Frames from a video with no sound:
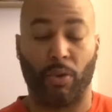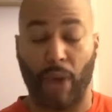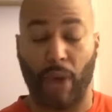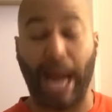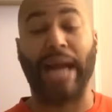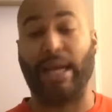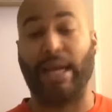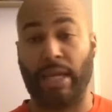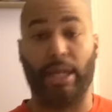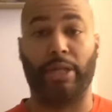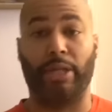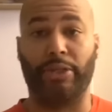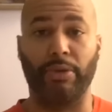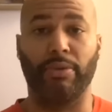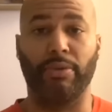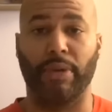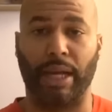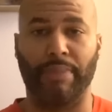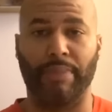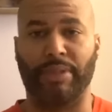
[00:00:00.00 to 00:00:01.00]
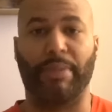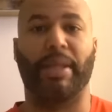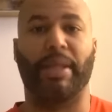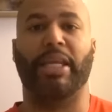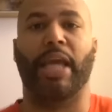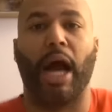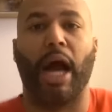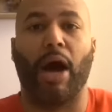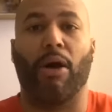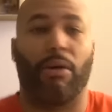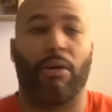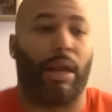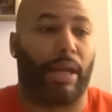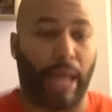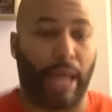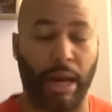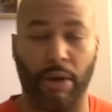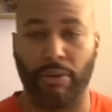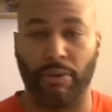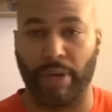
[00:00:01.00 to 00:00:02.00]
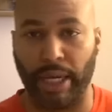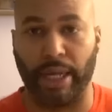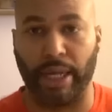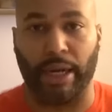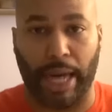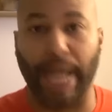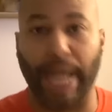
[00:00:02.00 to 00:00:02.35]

I get it too. I'm talking about y'all, like, I don't get it.